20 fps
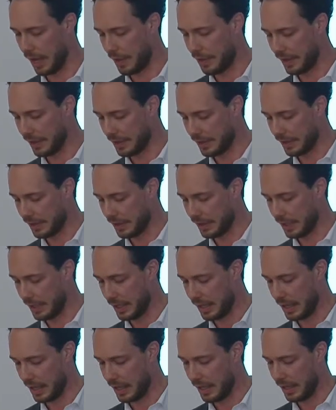
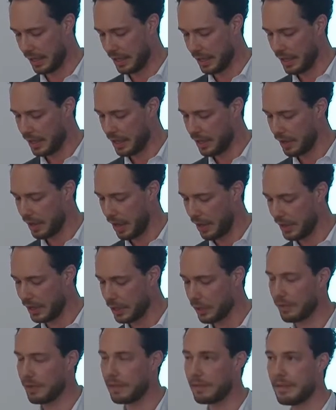I
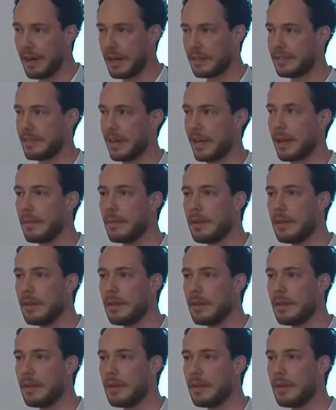think you're on the right track.